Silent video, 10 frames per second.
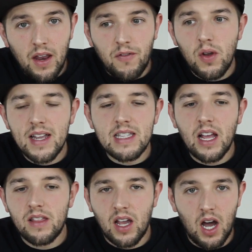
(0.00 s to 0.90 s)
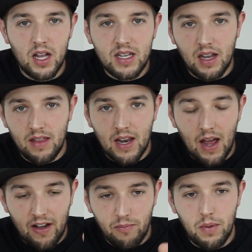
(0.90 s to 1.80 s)
If you guys like the content that
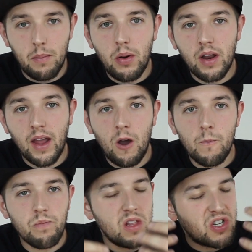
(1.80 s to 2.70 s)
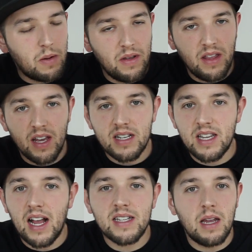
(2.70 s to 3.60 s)
I've been putting out, it's going to be the
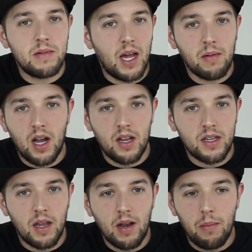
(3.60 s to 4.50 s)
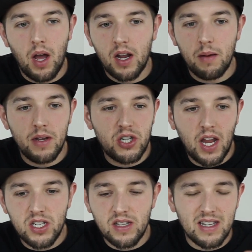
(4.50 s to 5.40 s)
exact same type of content. I'm not going to be
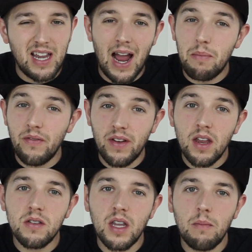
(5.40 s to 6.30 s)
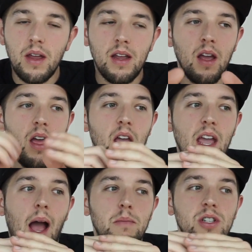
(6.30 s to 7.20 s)
changing the type of videos I make.
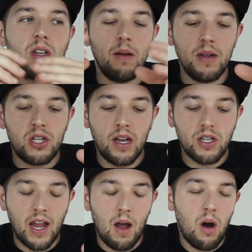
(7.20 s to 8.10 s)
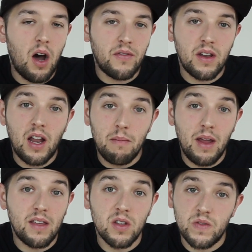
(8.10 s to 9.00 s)
I'm just going to be changing how often I
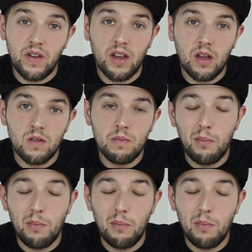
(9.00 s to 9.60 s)
make those videos.